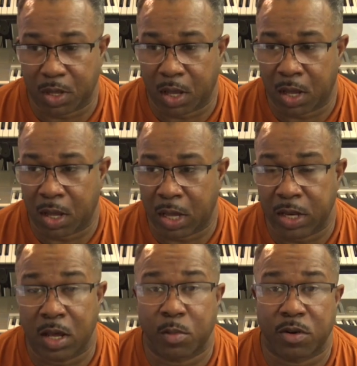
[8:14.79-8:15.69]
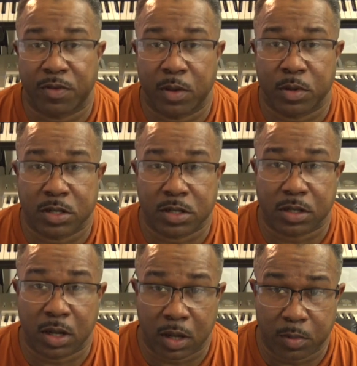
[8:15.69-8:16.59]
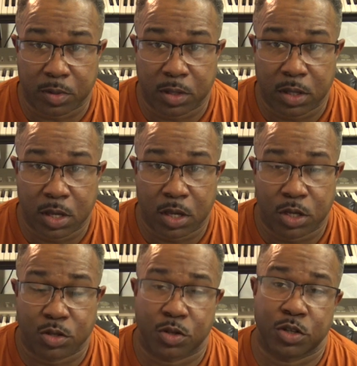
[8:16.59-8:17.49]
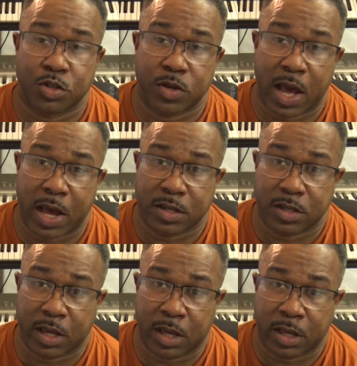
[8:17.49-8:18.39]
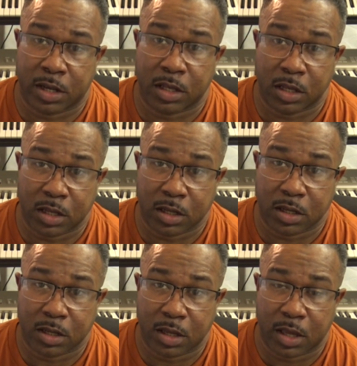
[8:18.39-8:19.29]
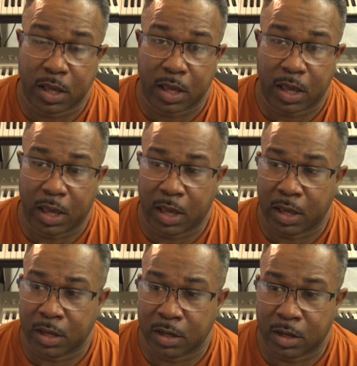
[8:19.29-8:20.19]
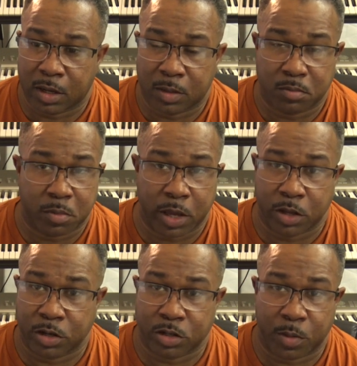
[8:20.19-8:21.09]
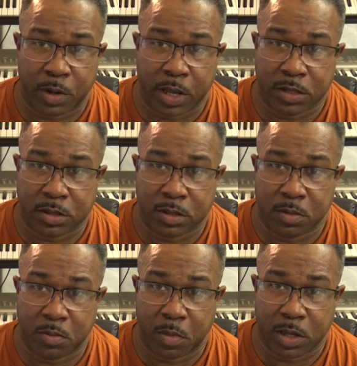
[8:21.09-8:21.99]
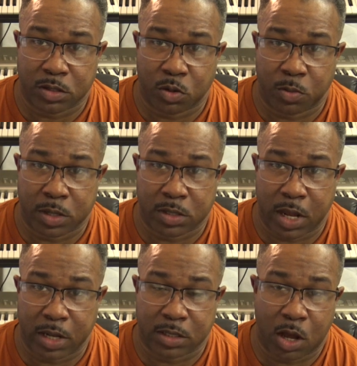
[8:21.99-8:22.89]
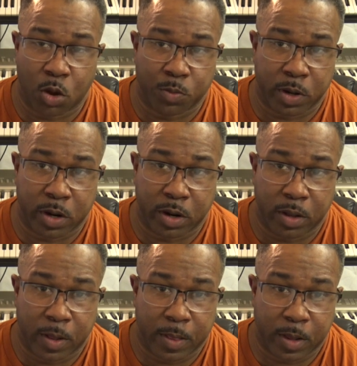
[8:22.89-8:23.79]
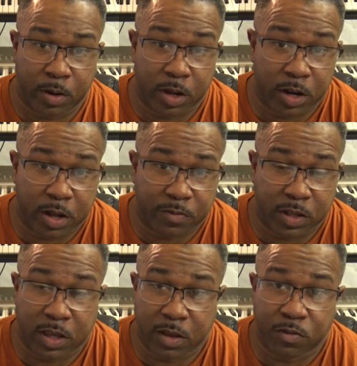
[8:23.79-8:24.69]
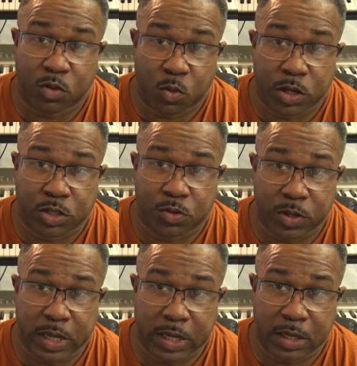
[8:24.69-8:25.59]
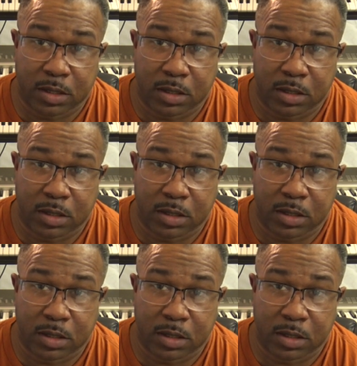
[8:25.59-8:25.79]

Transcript: a number of images up so that you guys can look and make a determination based on my shots. I hope they're good enough to give you what you need.